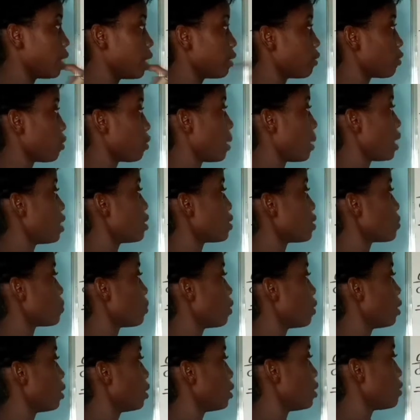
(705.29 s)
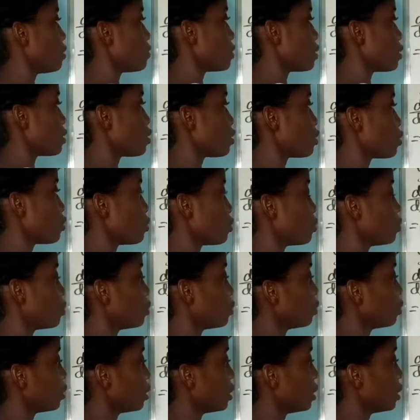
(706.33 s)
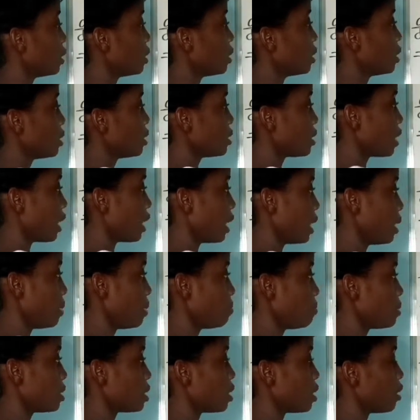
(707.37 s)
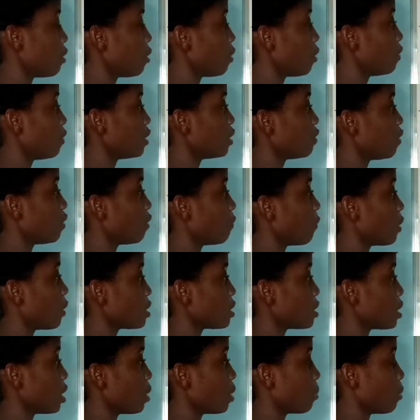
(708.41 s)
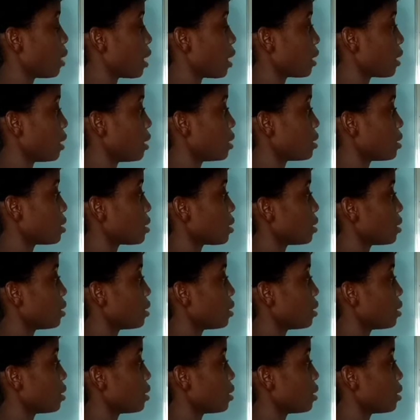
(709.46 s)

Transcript: 3 minus 1 gives us 2 times the derivative of what's in the bracket.